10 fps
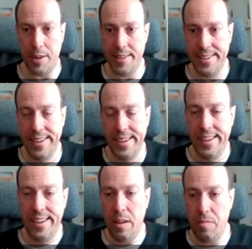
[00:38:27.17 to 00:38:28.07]
But
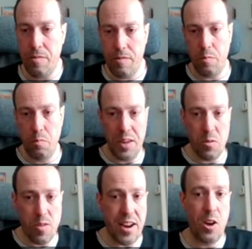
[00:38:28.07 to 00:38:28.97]
if we
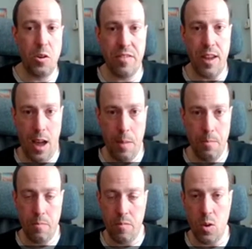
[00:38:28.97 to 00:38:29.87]
run out of
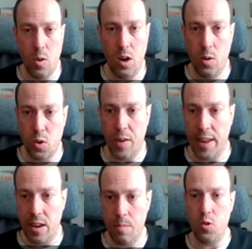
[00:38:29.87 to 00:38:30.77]
time, you are also
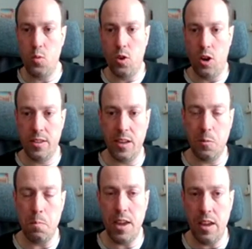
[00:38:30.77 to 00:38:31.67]
welcome to
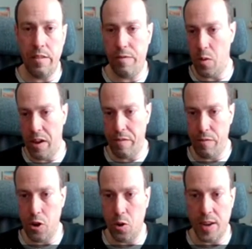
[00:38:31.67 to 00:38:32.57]
contact me if you have
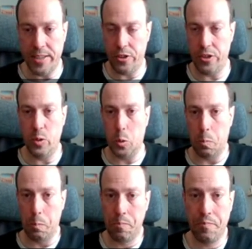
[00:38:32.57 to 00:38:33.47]
further questions.